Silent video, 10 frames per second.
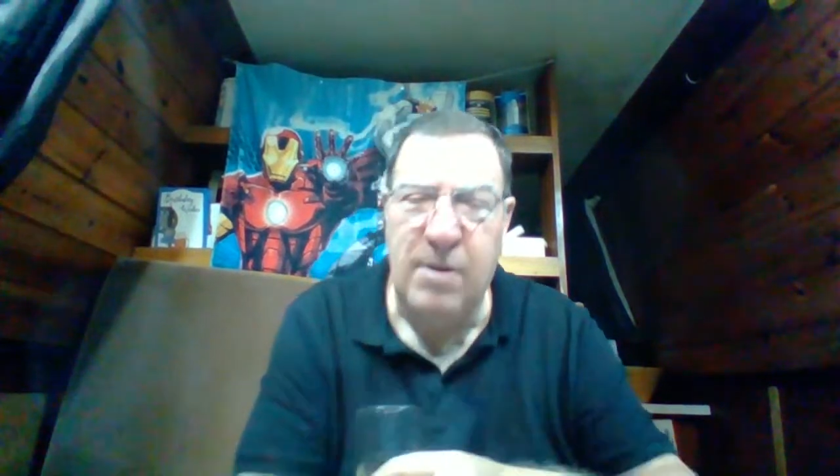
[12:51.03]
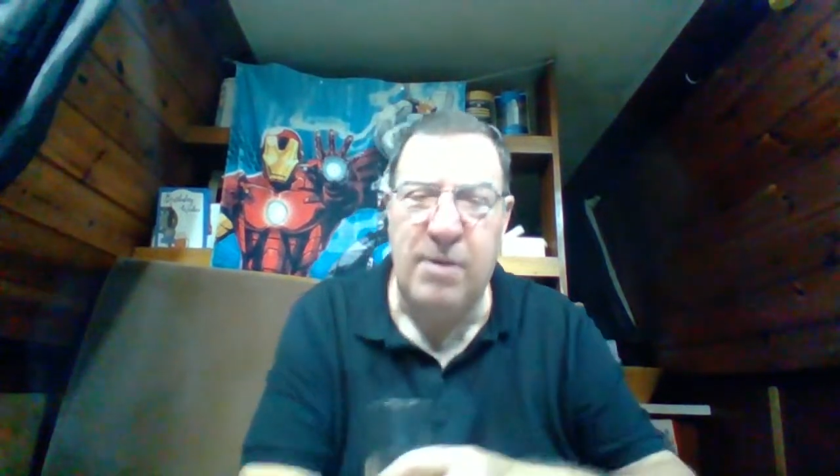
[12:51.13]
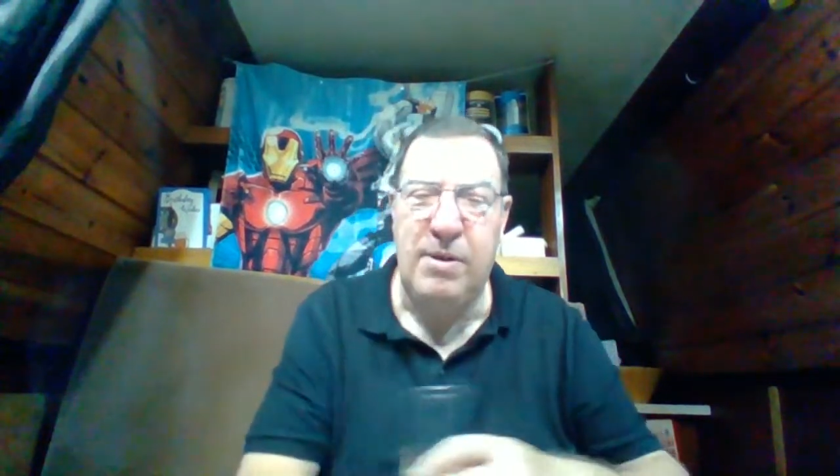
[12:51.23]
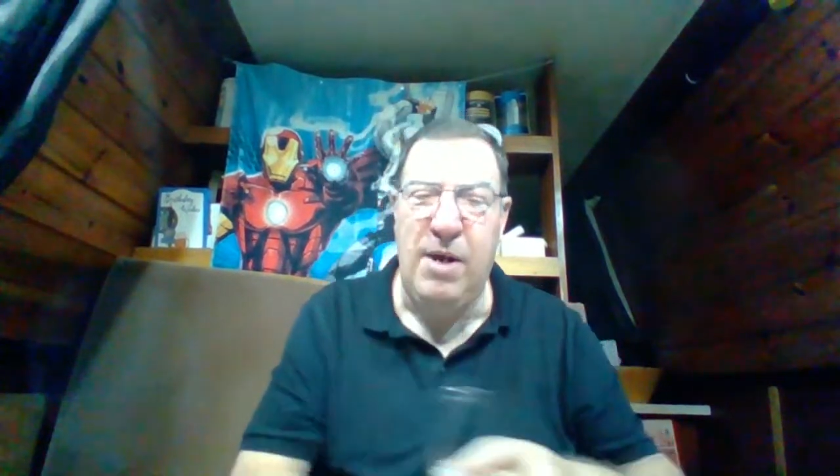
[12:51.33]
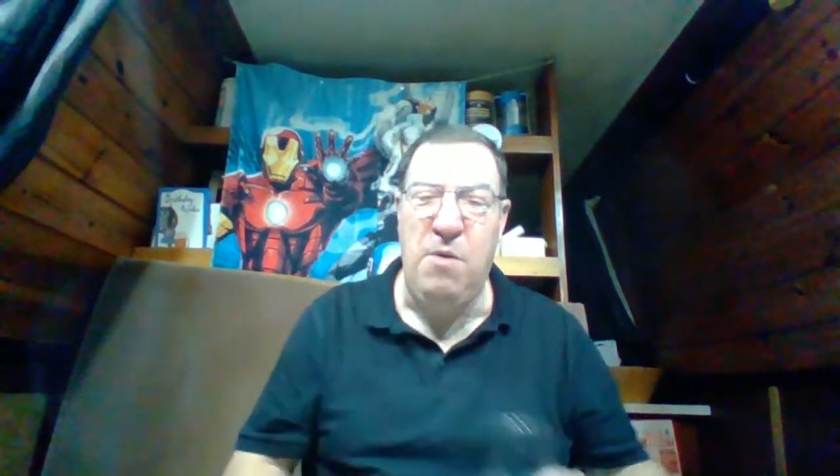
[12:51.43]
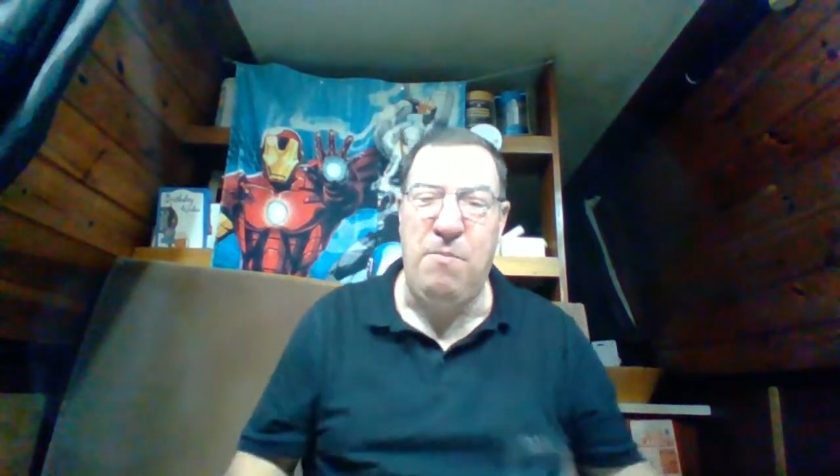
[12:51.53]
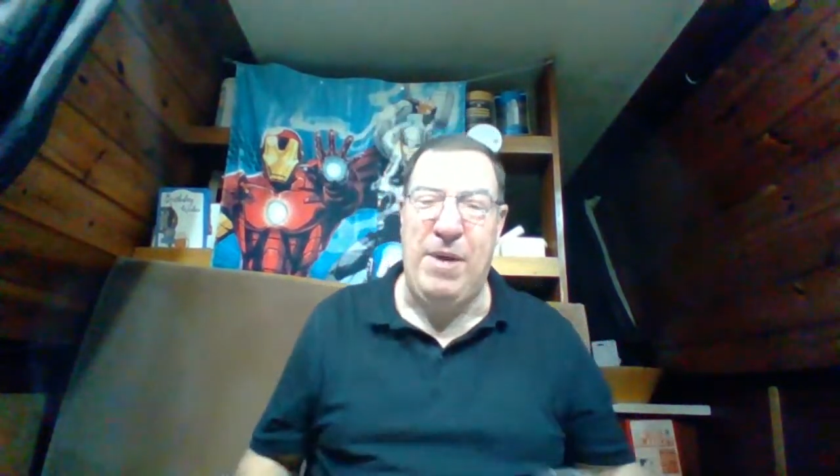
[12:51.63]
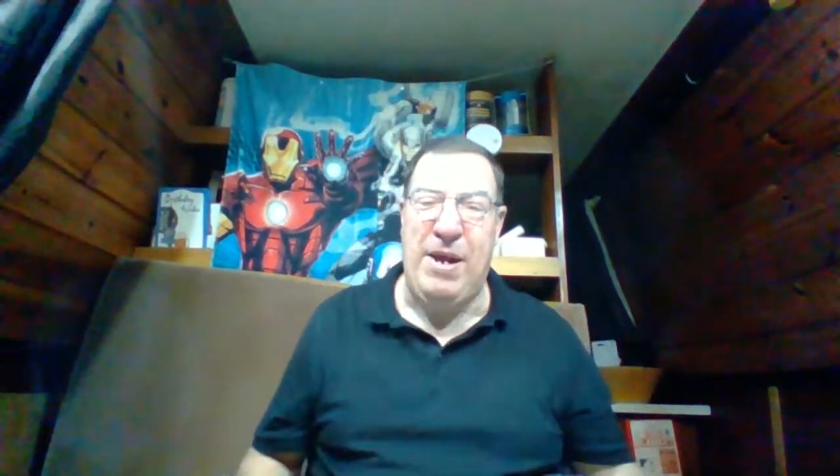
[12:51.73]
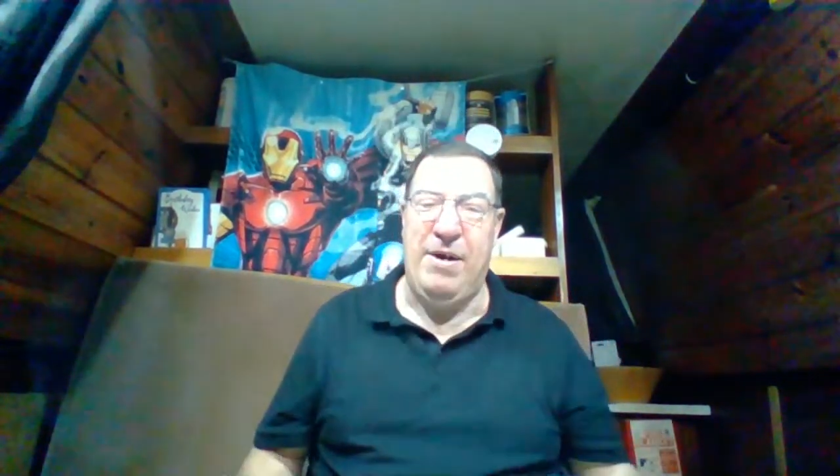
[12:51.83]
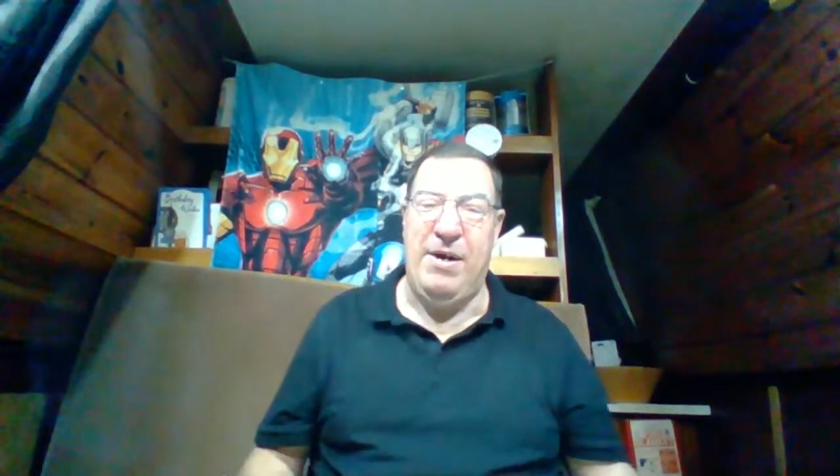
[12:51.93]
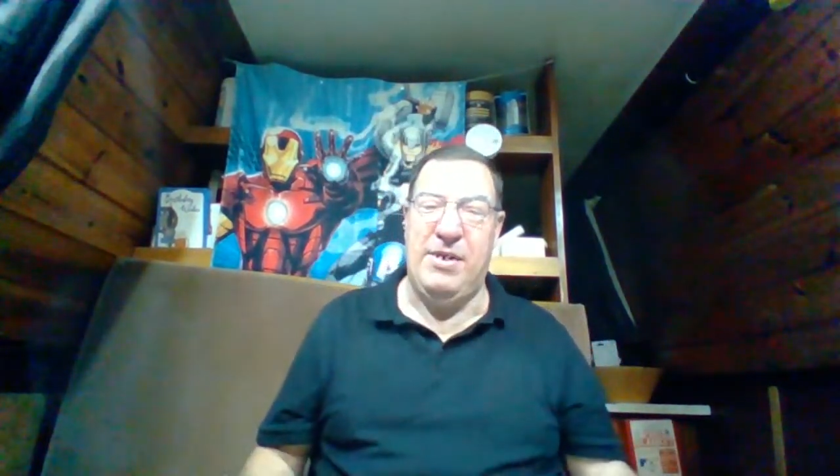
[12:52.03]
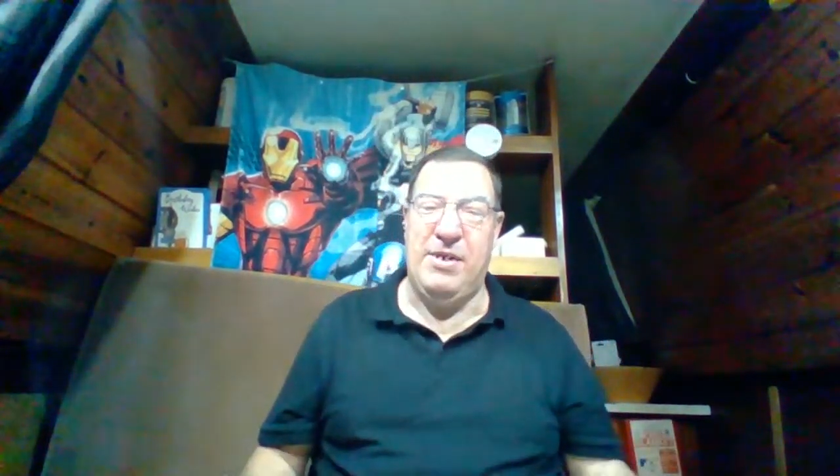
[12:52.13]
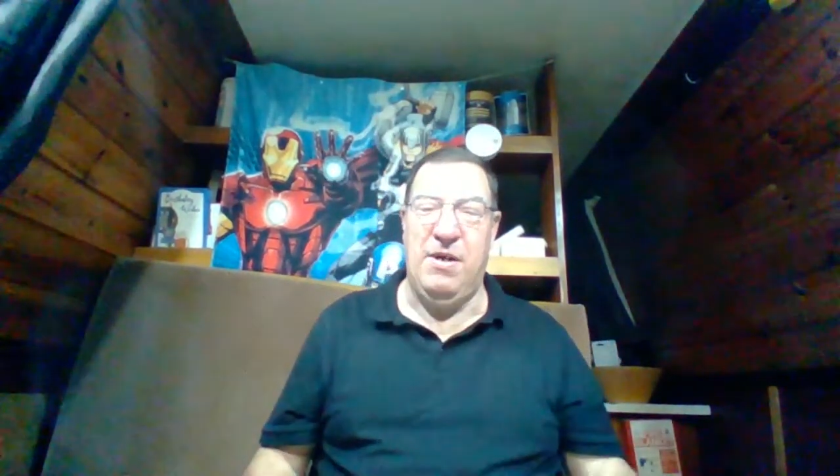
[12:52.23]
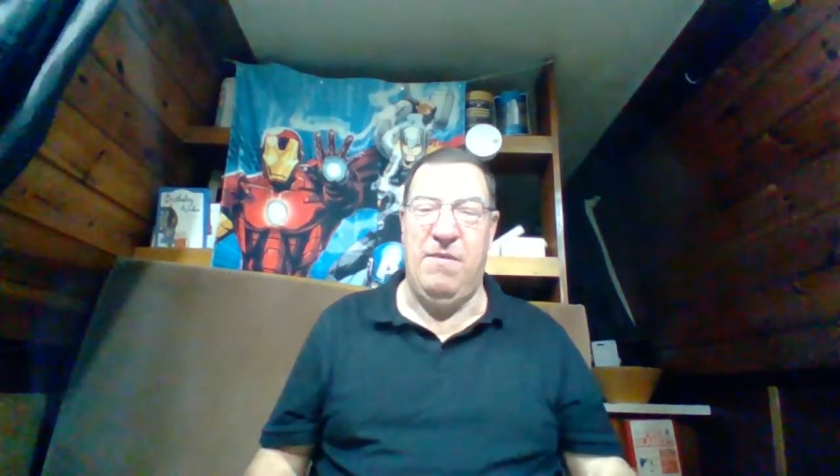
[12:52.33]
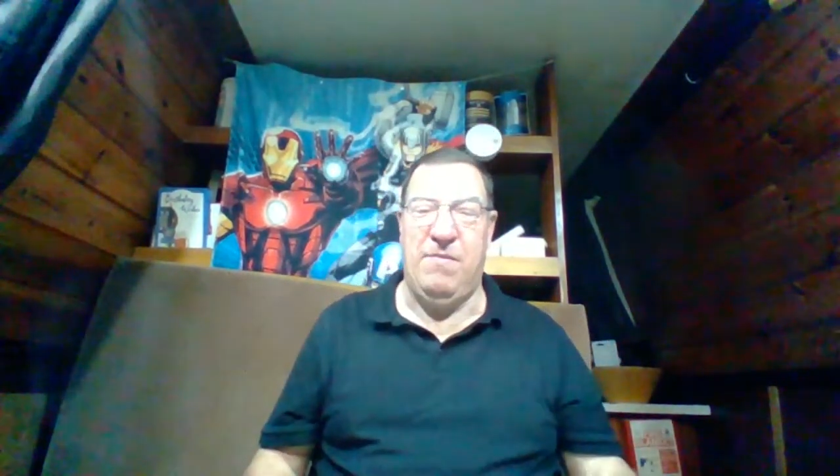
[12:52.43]
No beer is
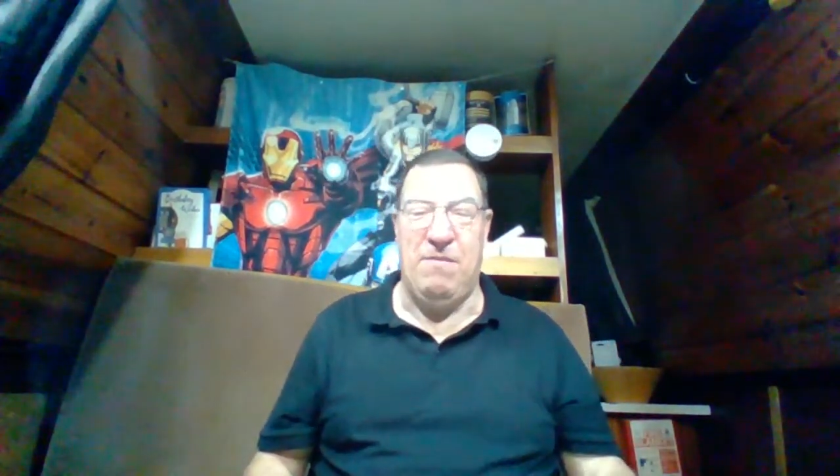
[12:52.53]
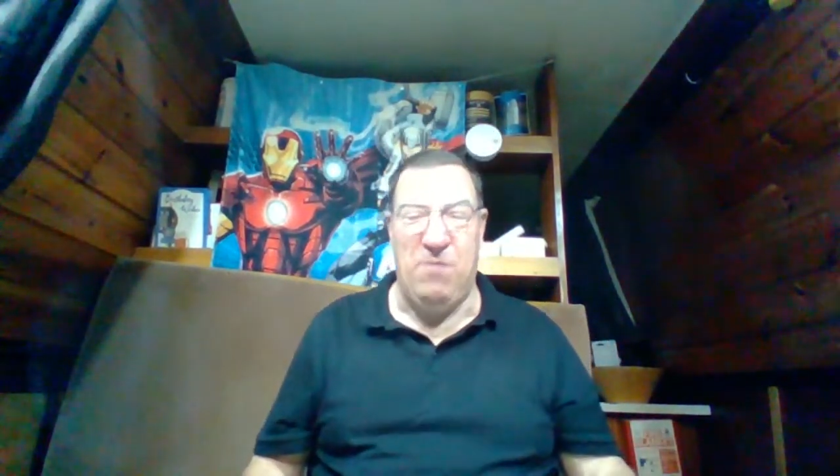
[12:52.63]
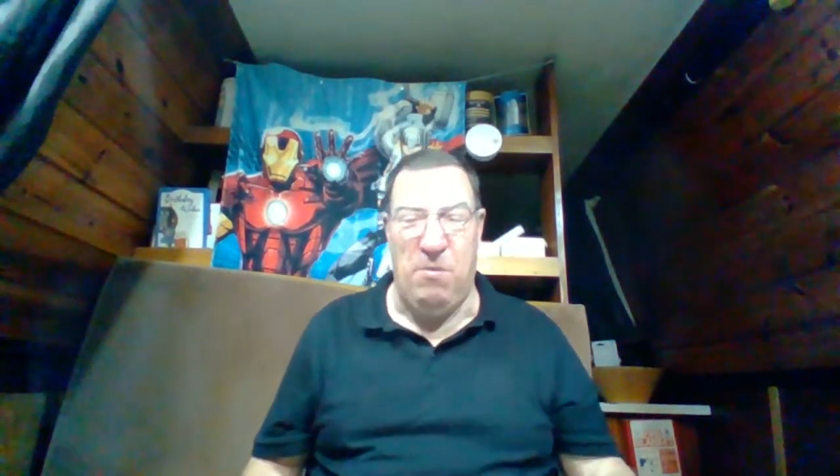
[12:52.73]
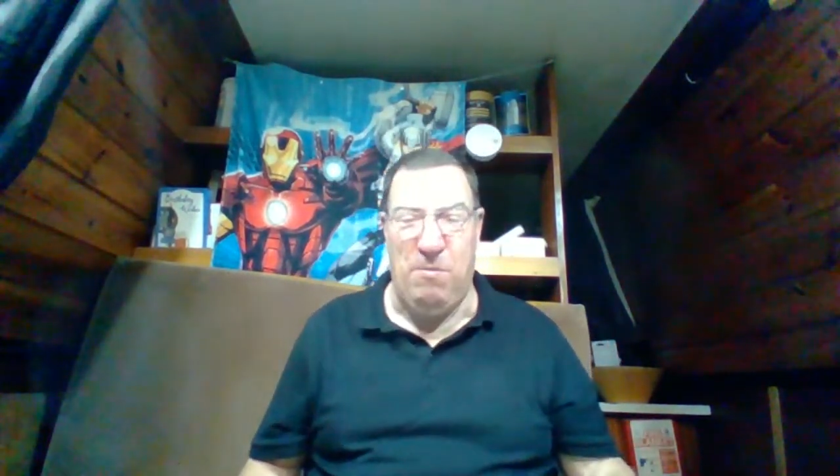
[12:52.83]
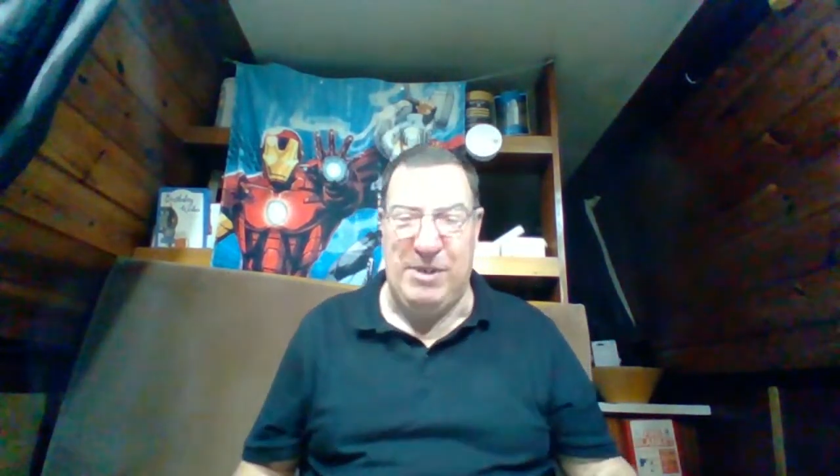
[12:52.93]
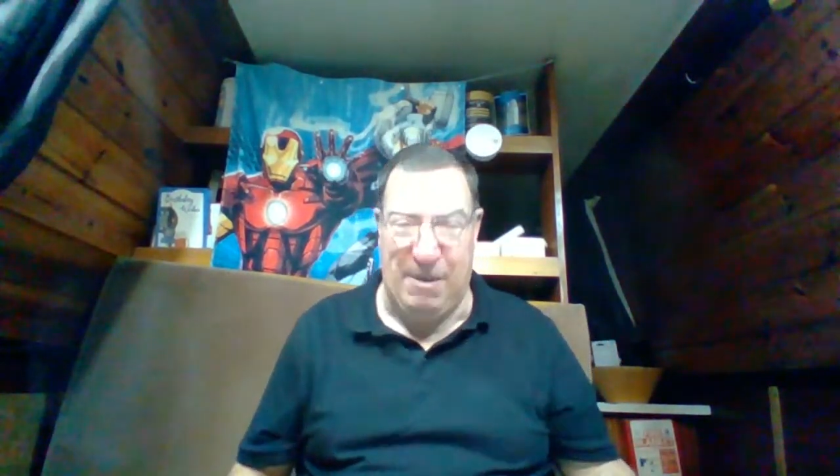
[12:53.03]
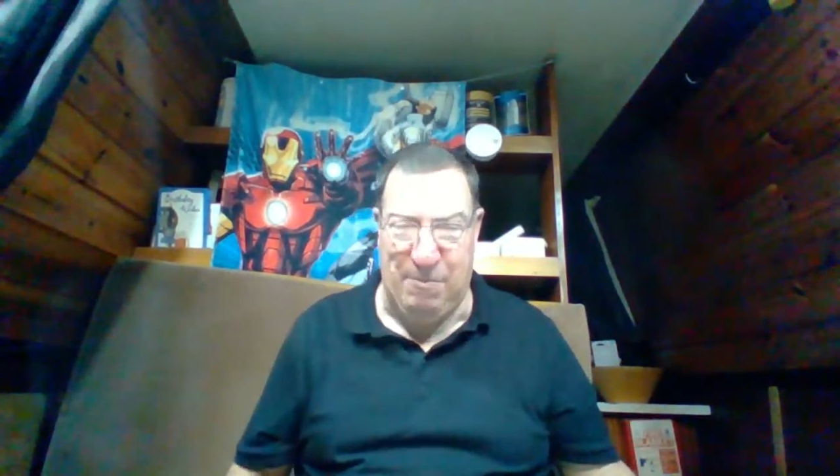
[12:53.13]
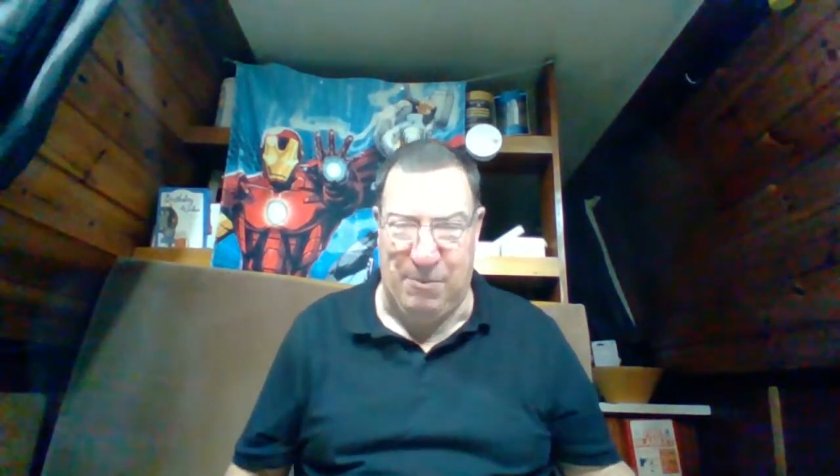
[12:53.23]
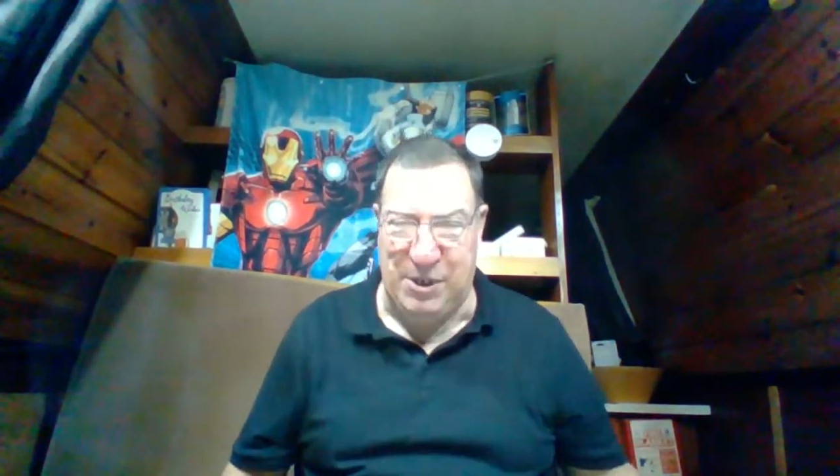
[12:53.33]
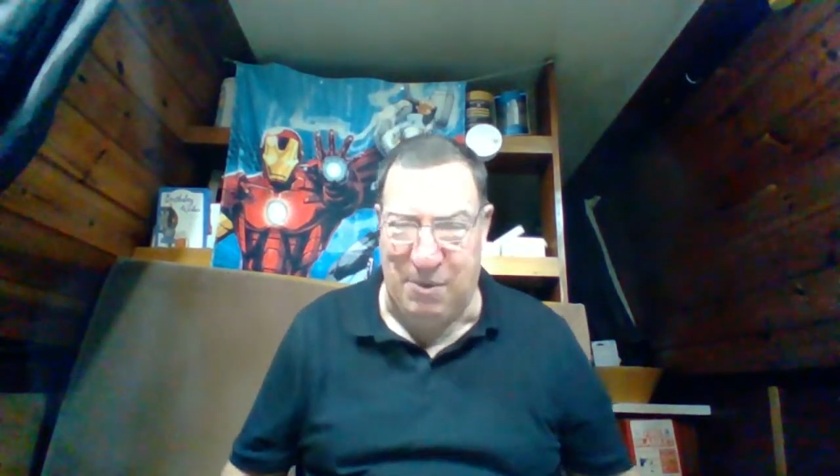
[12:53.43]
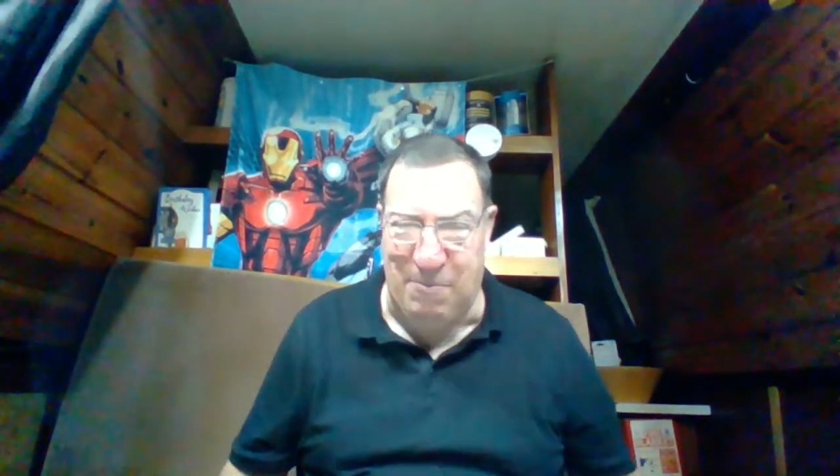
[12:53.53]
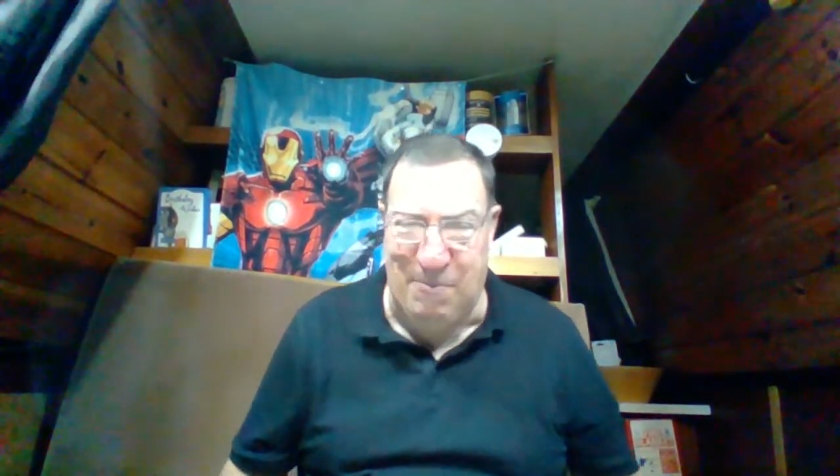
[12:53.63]
served at room temperature.